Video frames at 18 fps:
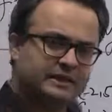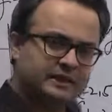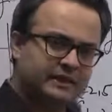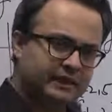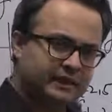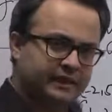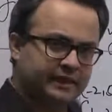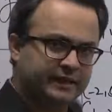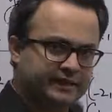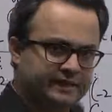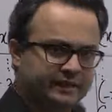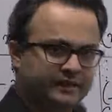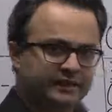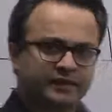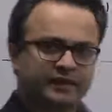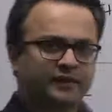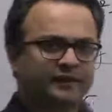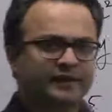It'll intersect the
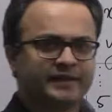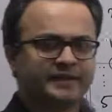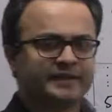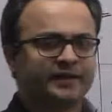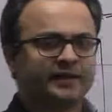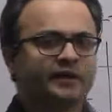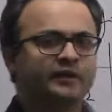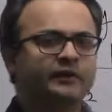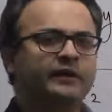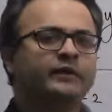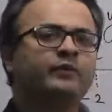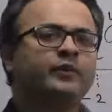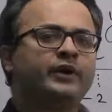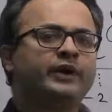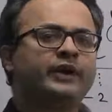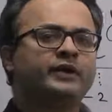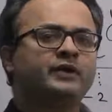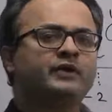graph at exactly 1
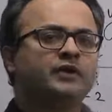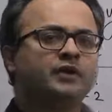point.